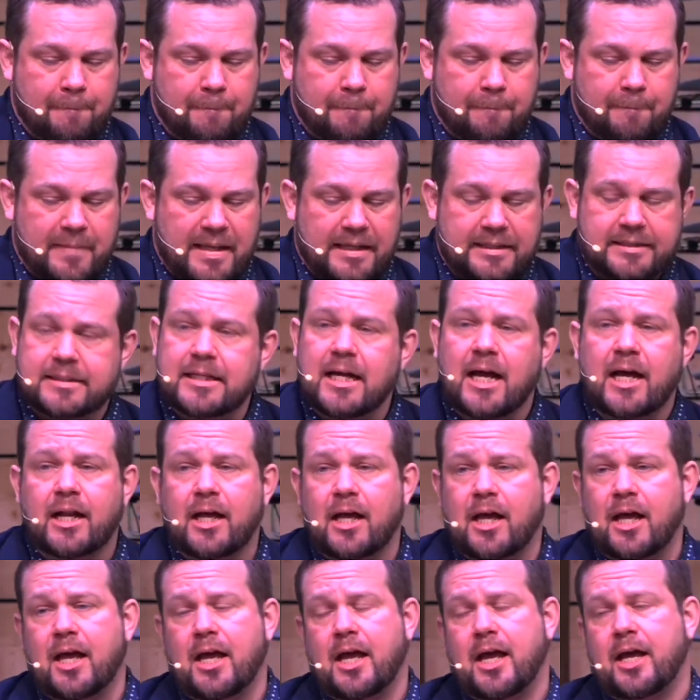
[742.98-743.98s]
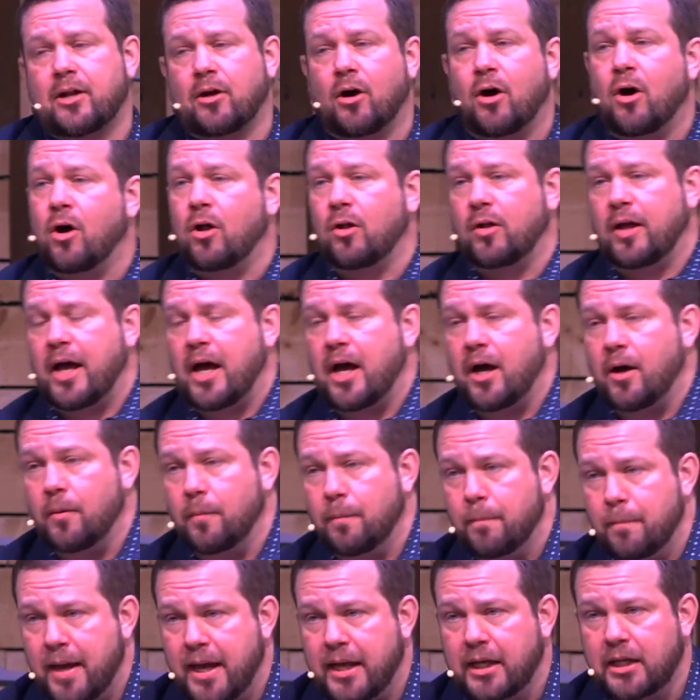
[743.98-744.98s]
It's not at all how
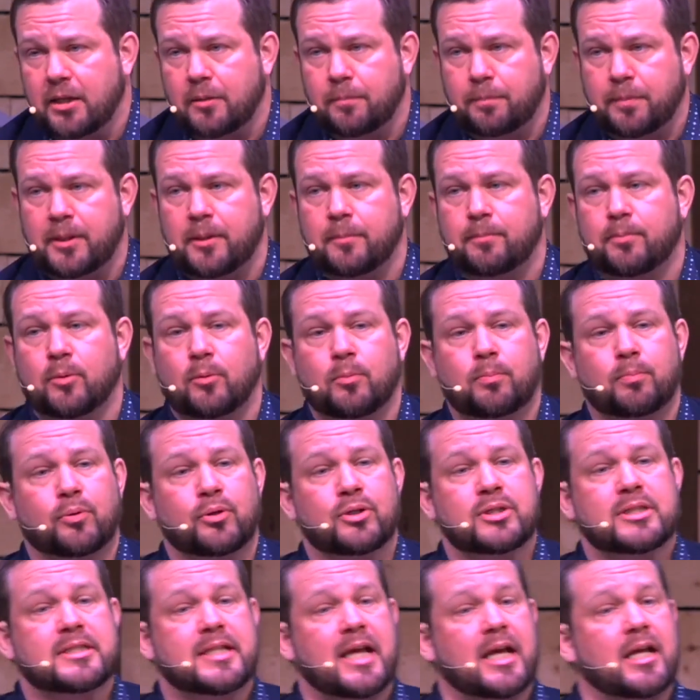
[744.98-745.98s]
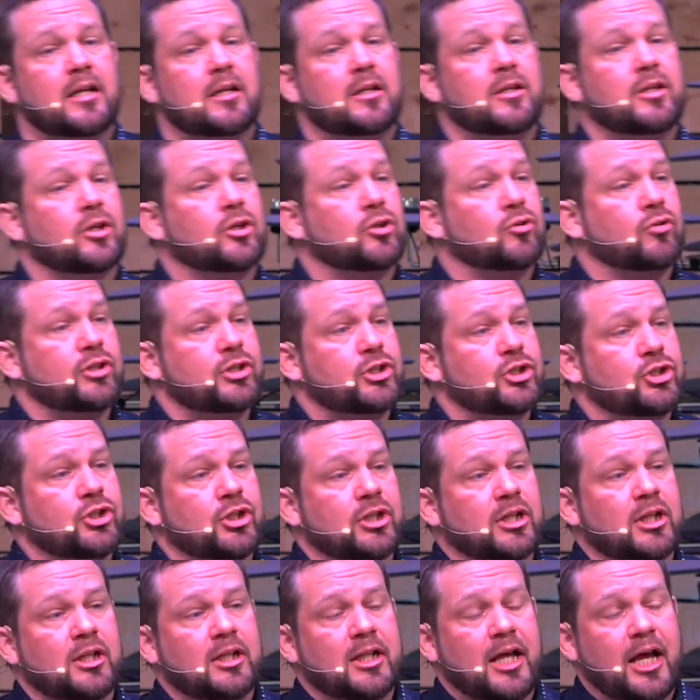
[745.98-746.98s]
many people present the
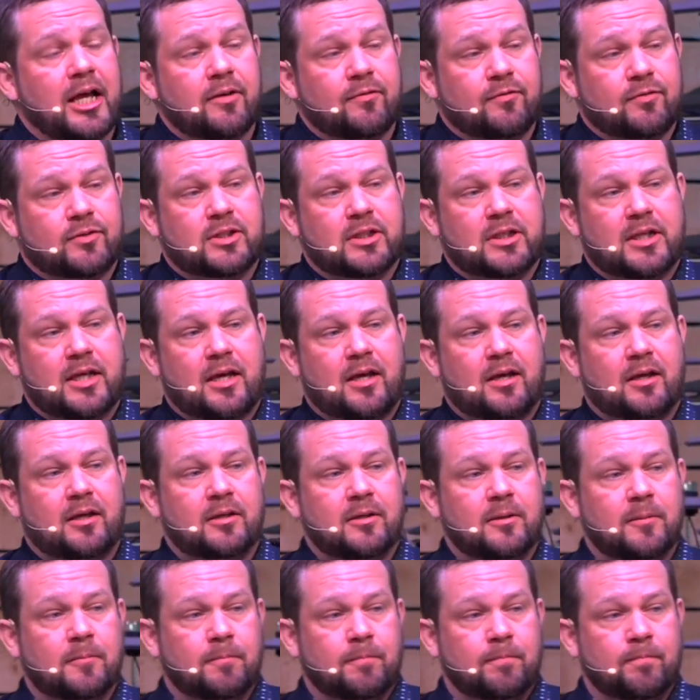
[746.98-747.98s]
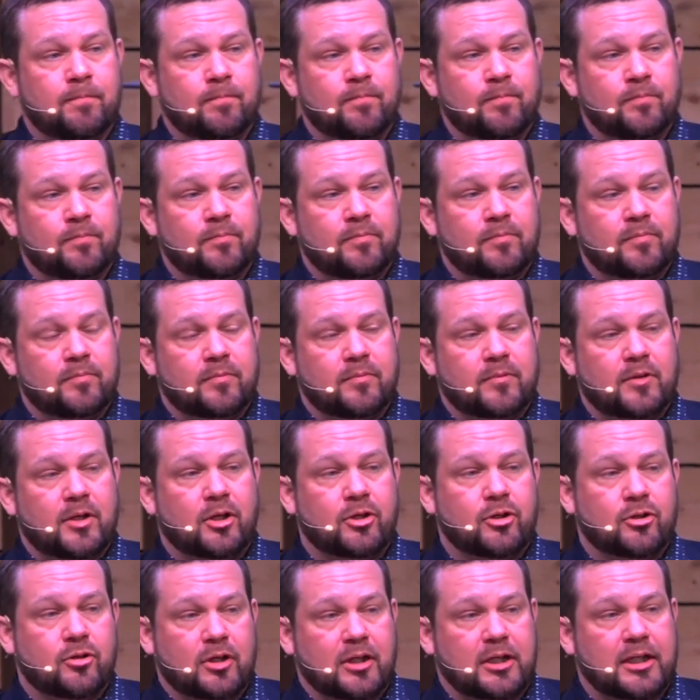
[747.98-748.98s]
Christian life today.
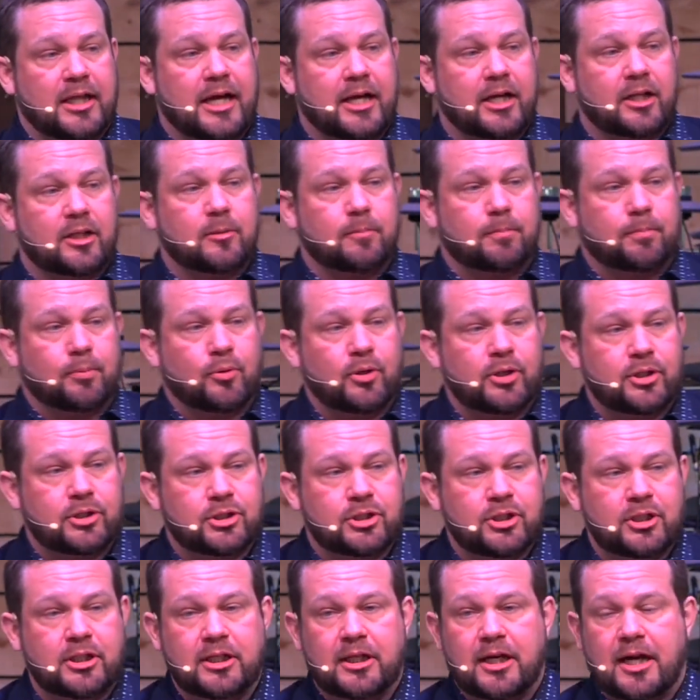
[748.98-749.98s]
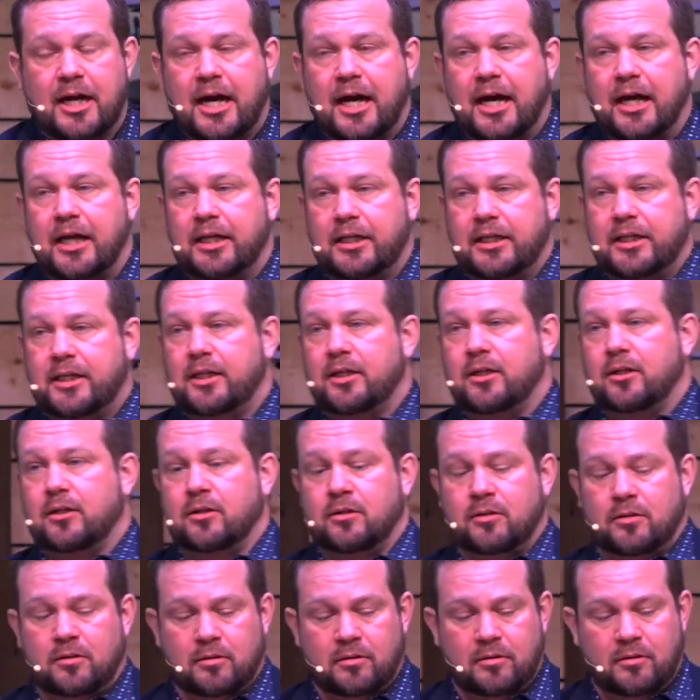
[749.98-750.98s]
Under a lot of the preaching I
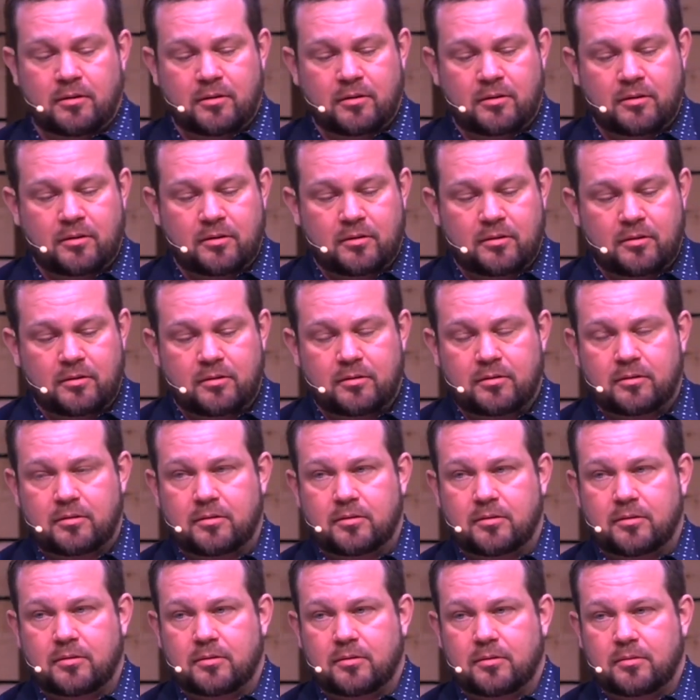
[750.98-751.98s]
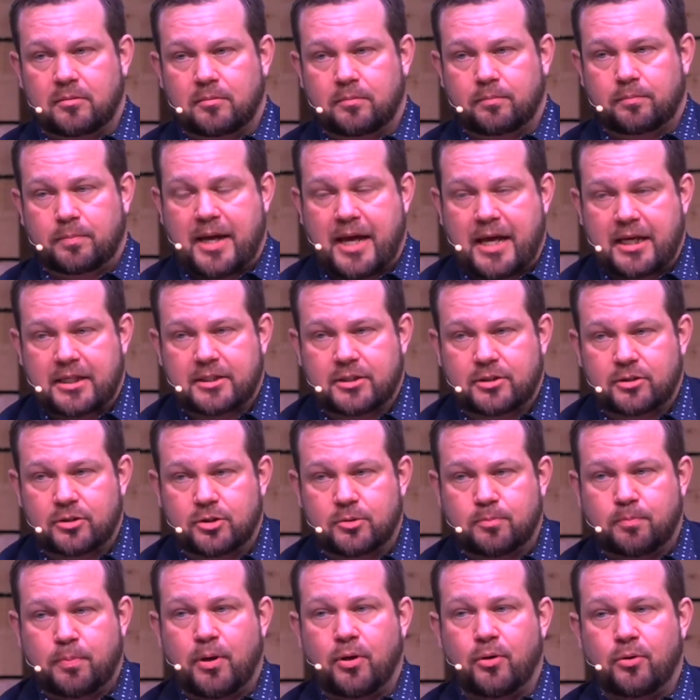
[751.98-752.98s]
hear, pastors
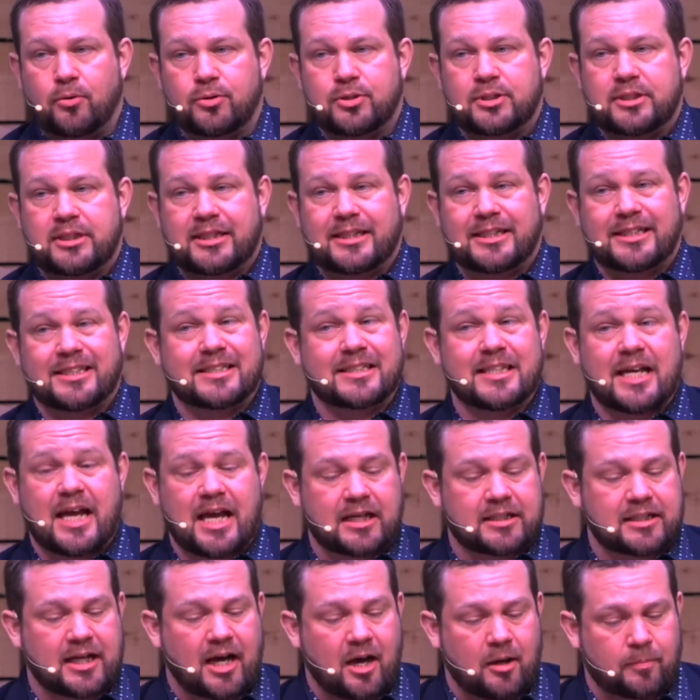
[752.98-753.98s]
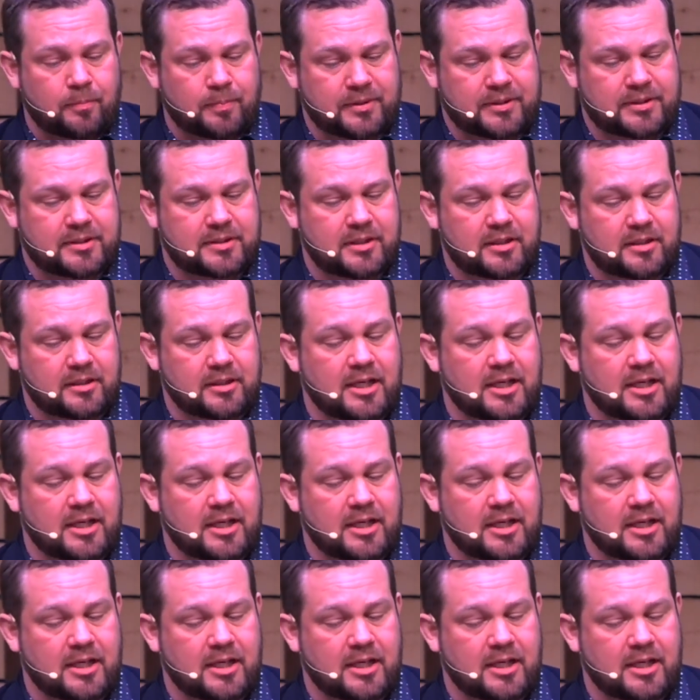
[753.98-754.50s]
pose the exact opposite.